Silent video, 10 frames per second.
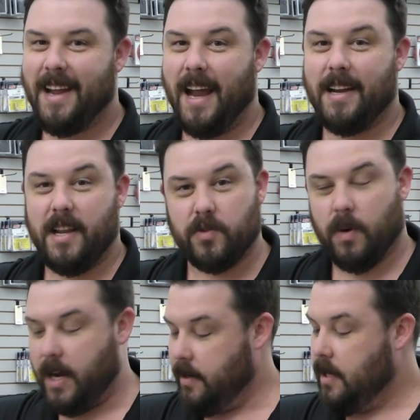And he's
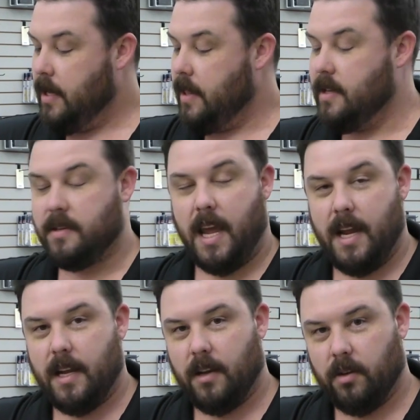right. This
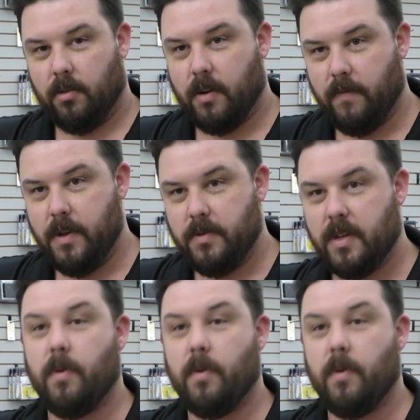can get a little confusing.